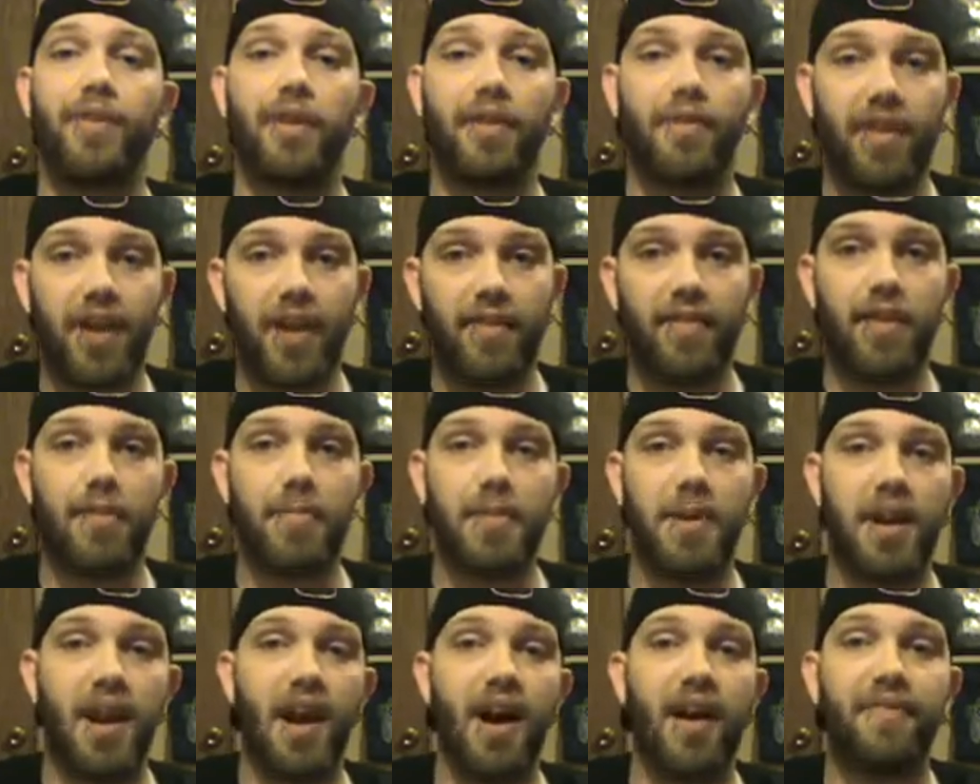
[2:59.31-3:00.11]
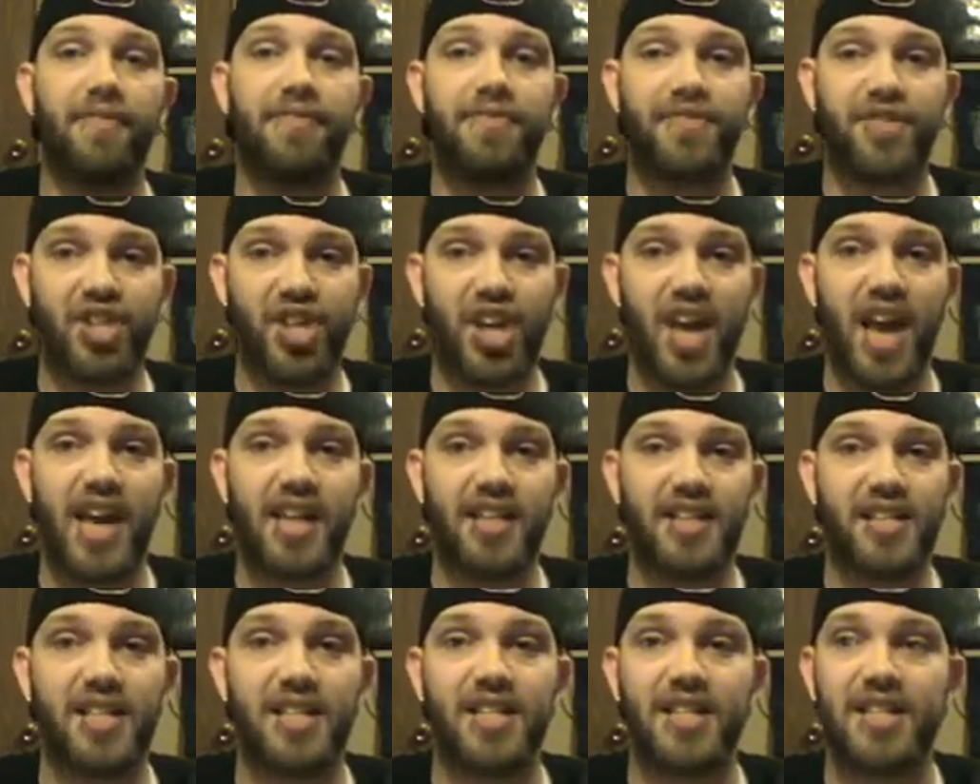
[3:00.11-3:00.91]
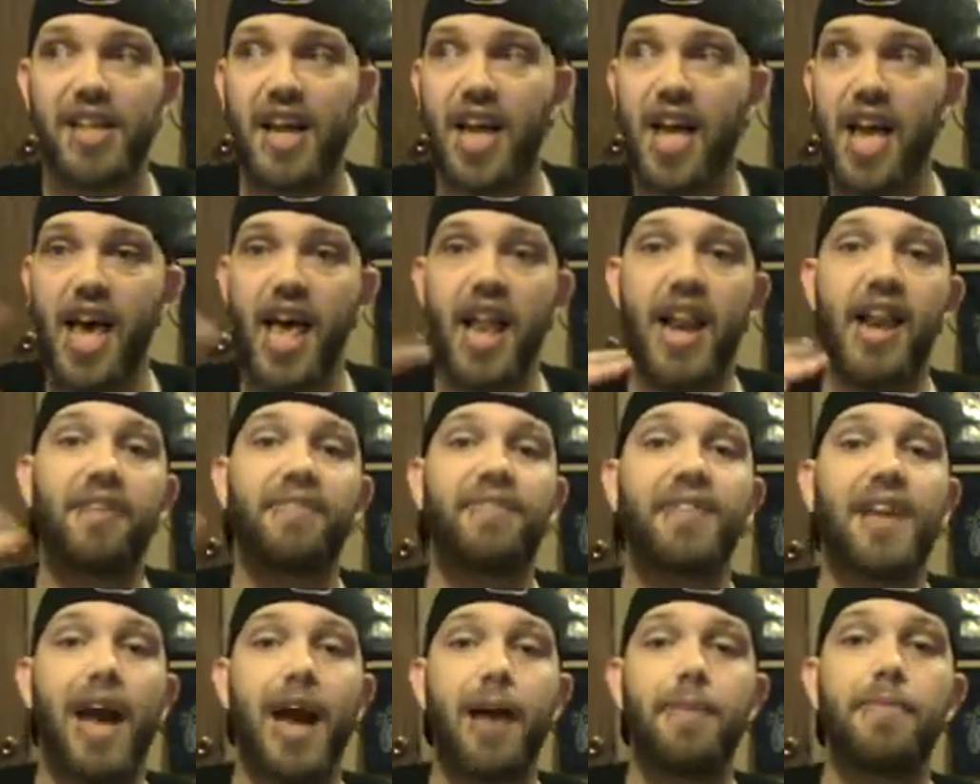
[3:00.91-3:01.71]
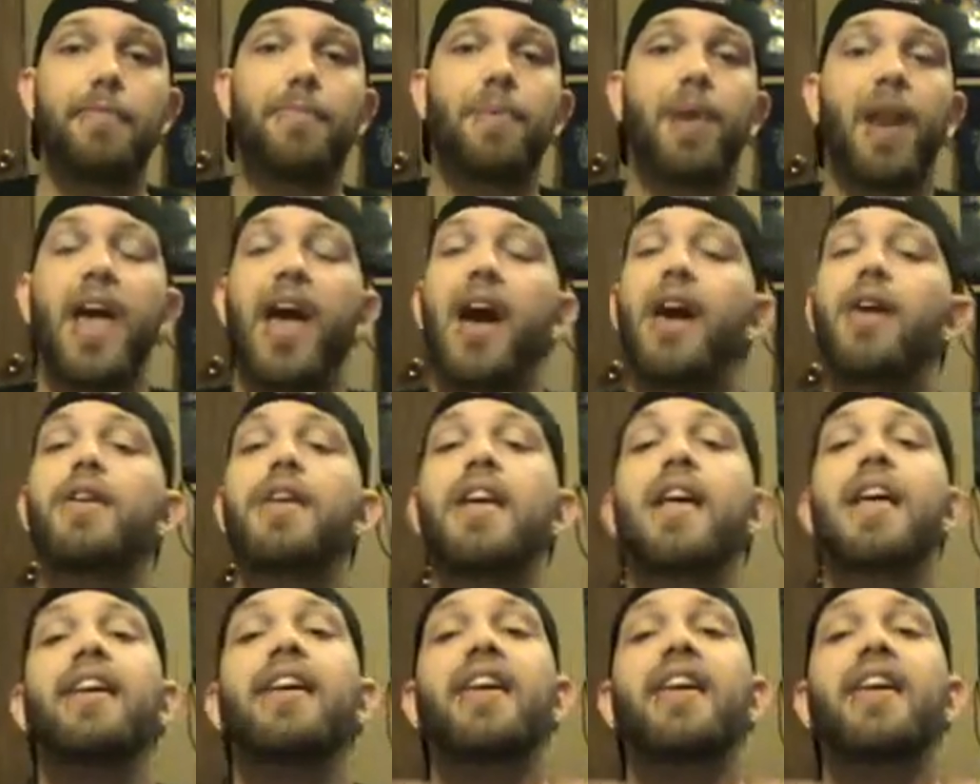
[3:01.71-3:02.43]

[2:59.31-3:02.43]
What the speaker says: You've given him enough chances and enough time to play out.